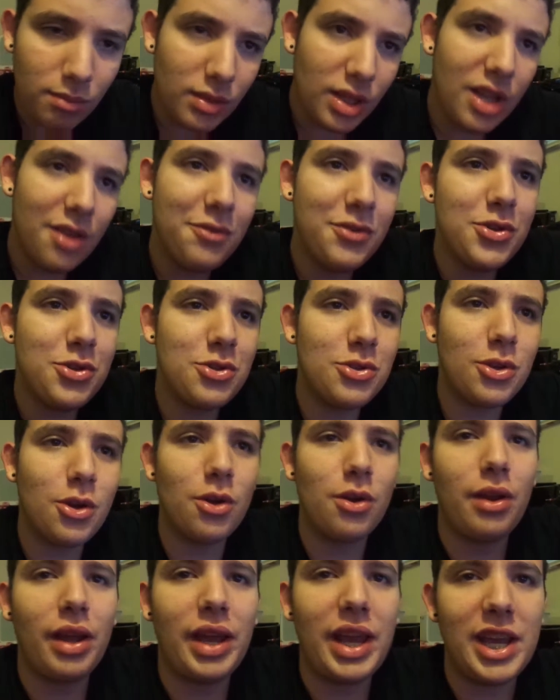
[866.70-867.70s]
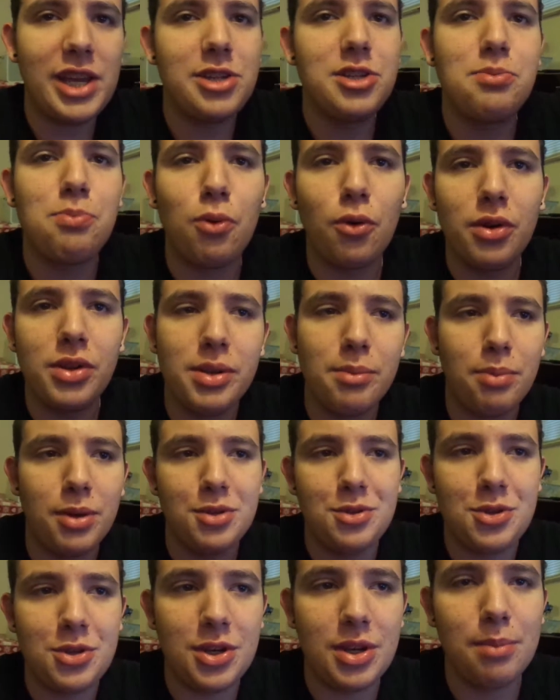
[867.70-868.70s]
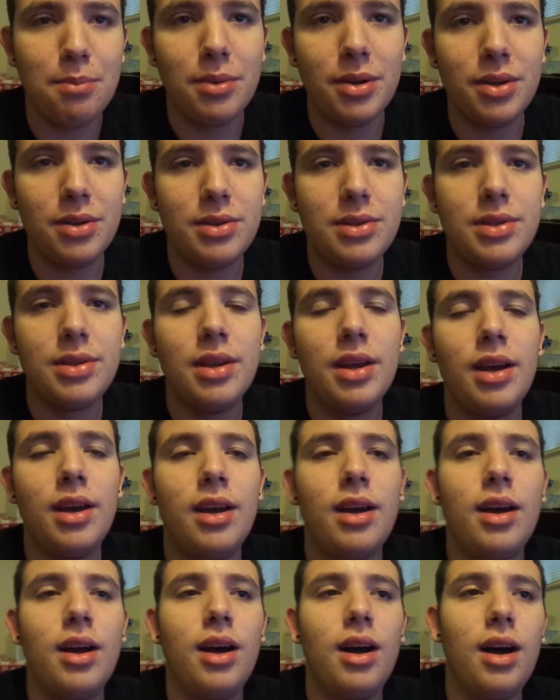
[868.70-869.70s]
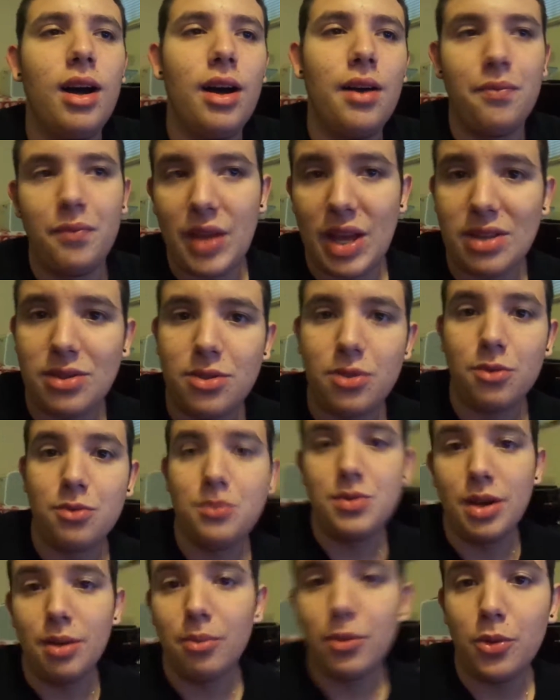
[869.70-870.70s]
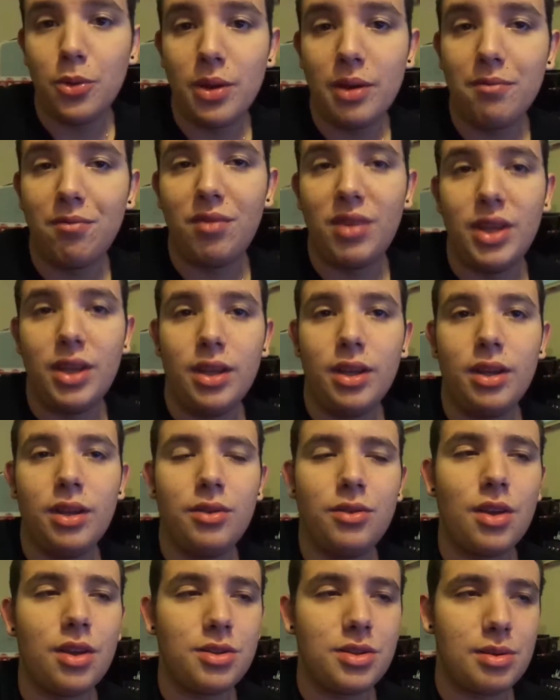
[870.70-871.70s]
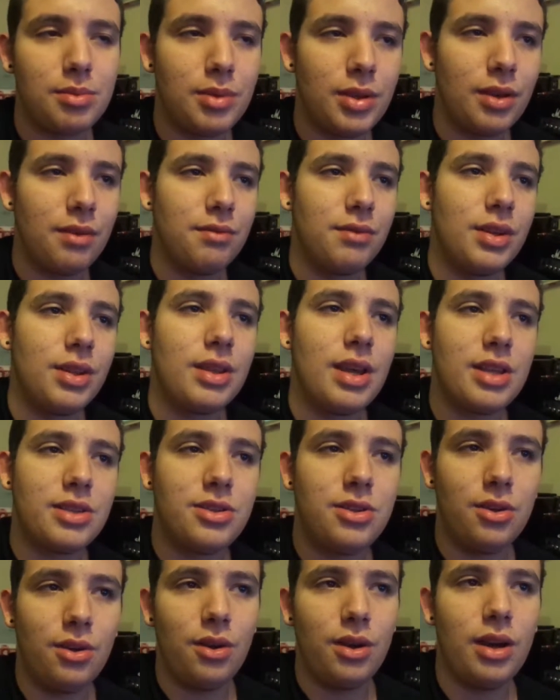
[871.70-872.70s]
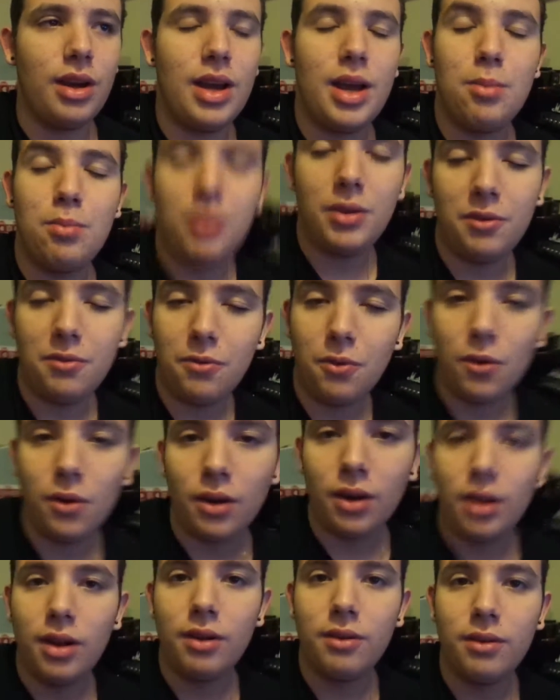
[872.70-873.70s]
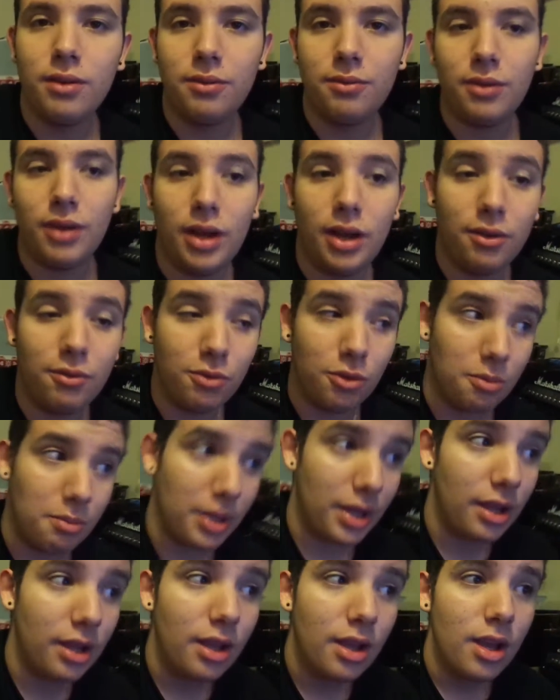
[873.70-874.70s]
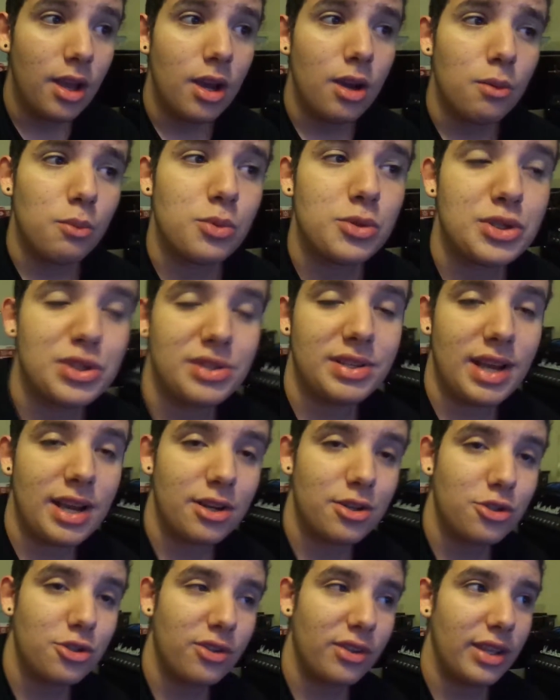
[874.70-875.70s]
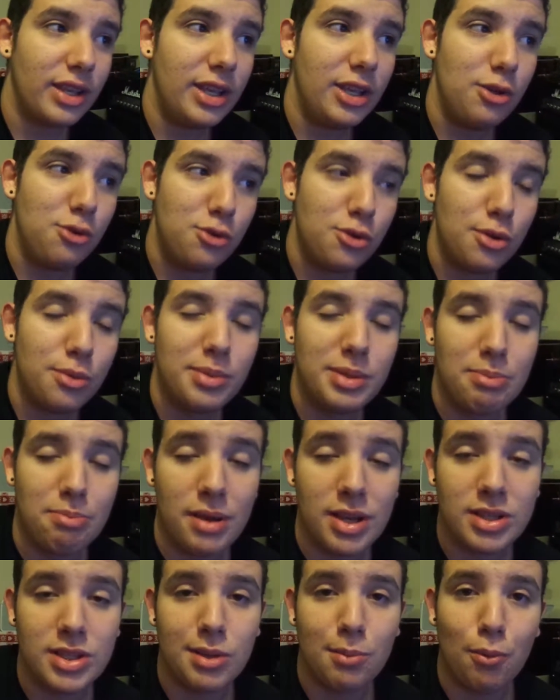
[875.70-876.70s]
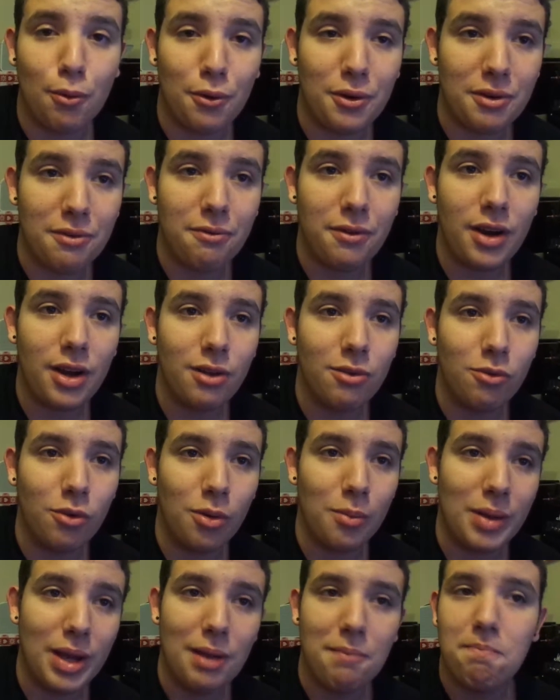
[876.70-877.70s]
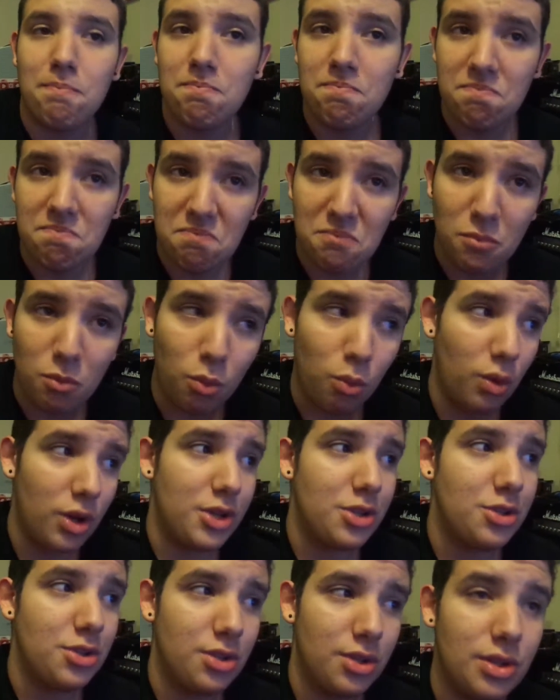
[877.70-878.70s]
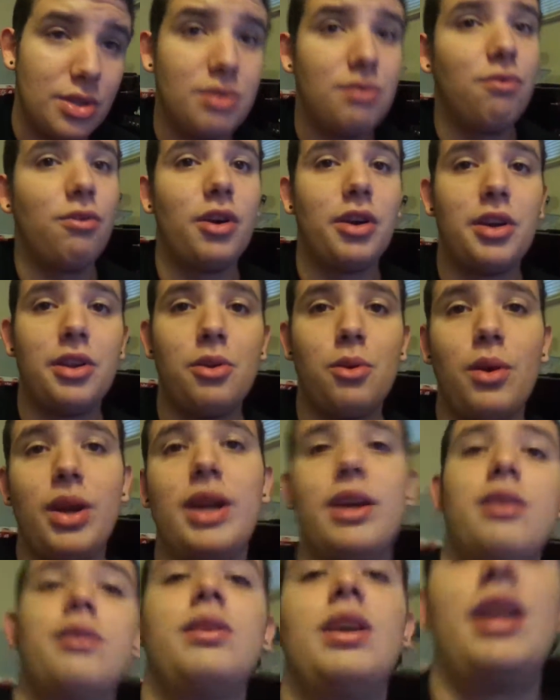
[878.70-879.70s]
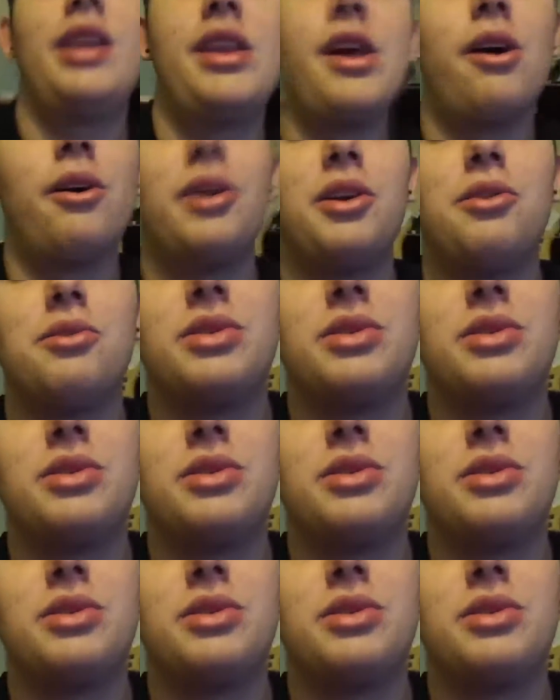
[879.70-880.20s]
If you just go to H point a bunch of numbers, that's your WMV, not WMV, that's your MP4 file format, which is actually YouTube's best supported file format, which is fucking great, and now I use